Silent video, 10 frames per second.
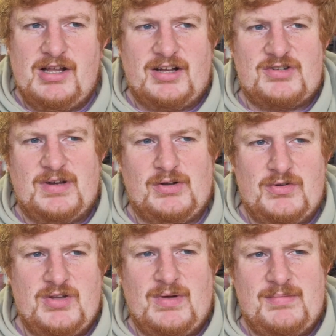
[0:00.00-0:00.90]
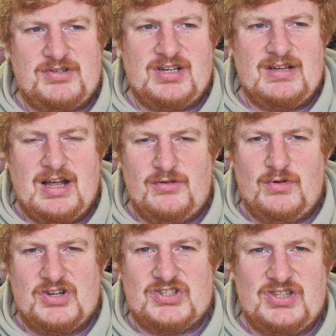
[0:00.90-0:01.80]
Because when I go on the website, I
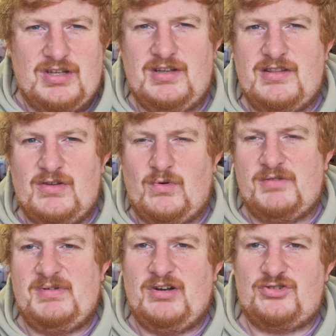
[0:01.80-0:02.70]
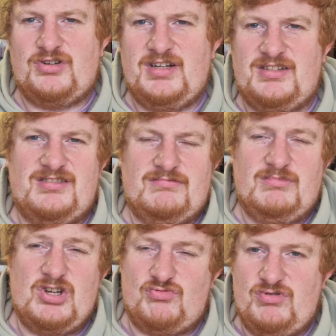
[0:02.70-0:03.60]
noticed that the Word Bearer's Red
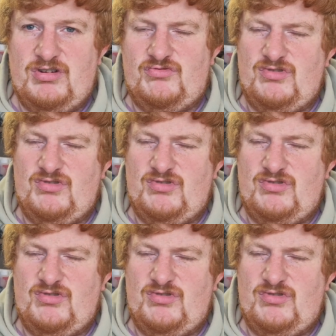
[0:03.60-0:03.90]
is really